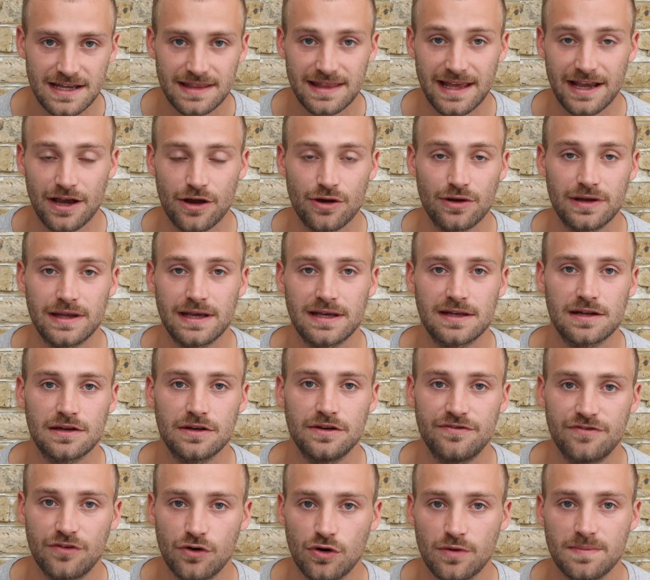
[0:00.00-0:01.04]
They only
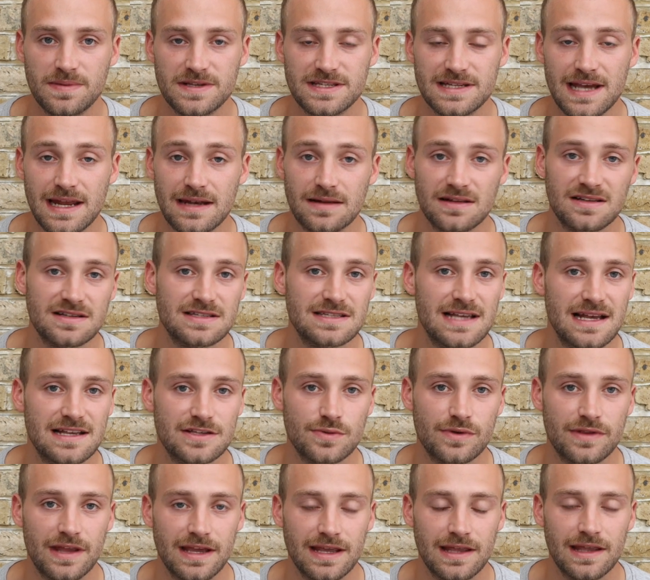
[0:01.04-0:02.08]
include 4% because that's
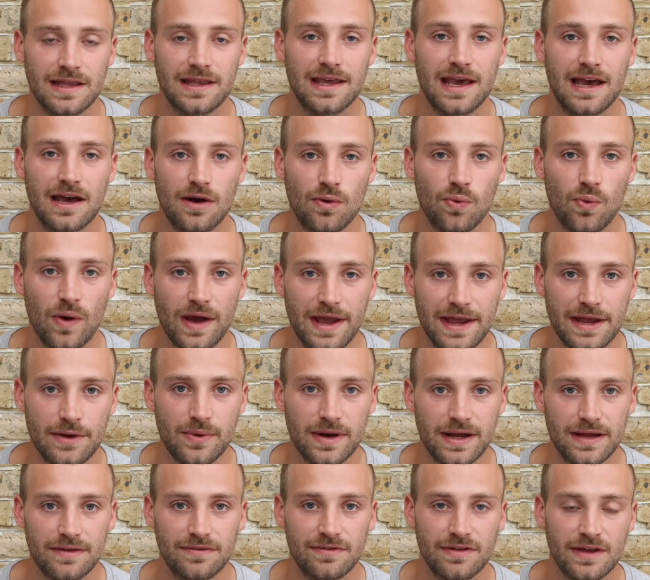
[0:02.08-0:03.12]
what they can get away
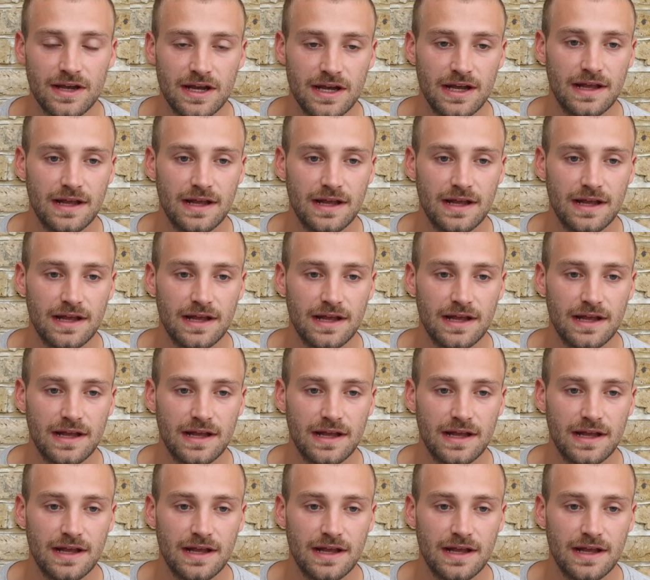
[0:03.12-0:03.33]
with.